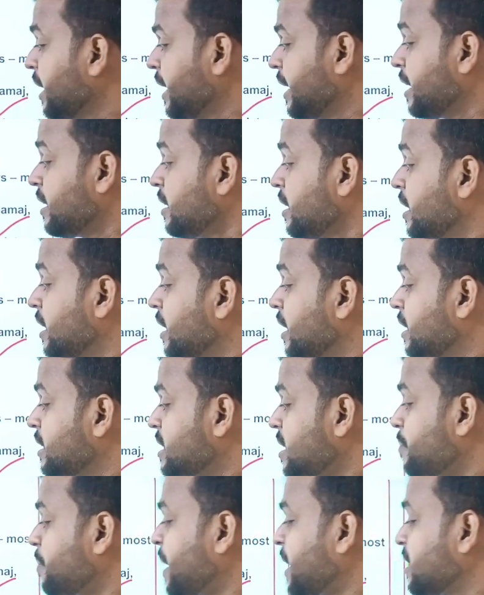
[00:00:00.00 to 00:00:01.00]
here,
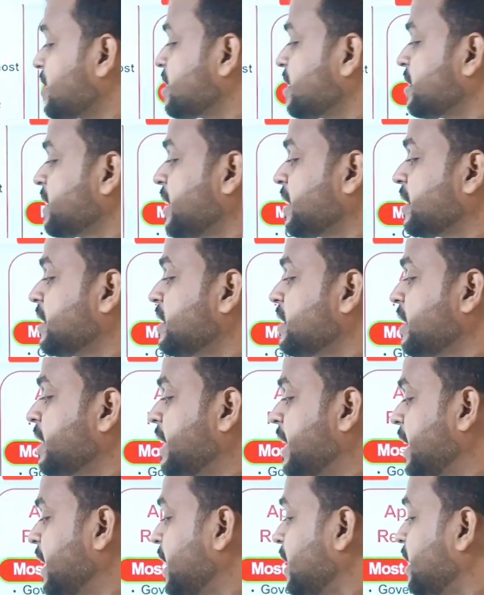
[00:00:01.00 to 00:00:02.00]
Champaran Satyagraha,
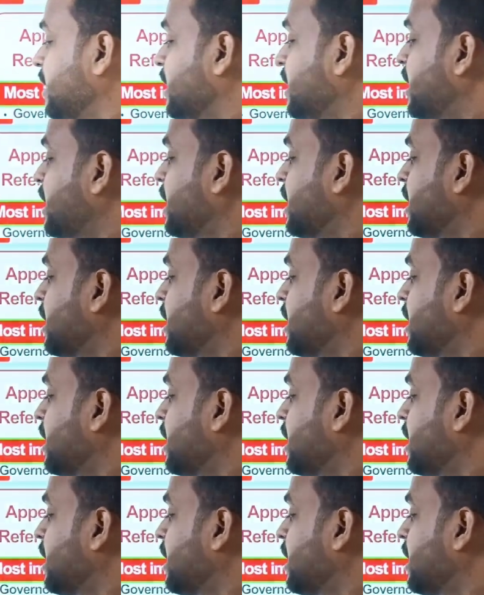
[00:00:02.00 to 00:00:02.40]
Kheda,